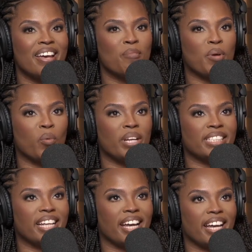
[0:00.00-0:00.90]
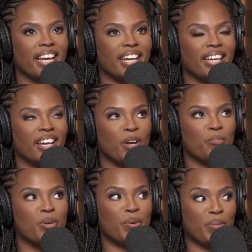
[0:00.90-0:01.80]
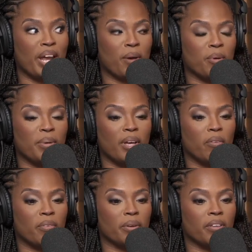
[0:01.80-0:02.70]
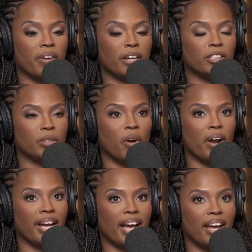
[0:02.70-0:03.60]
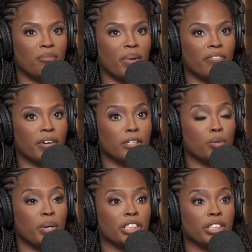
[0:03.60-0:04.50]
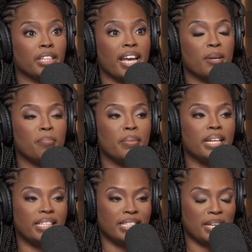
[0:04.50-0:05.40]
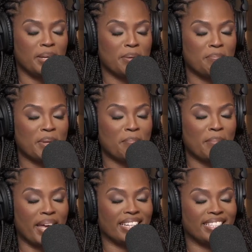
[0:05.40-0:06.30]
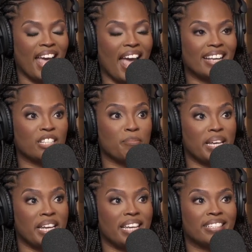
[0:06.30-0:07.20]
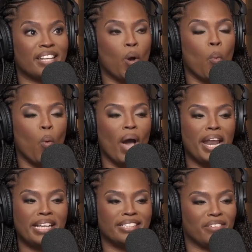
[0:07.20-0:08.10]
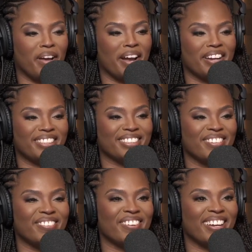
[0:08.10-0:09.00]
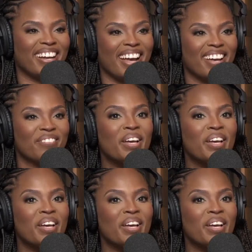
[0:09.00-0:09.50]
But once I knew that I would be over the Firestone Archive, my first question, like many teammates ask me, is like, what is the Firestone Archive?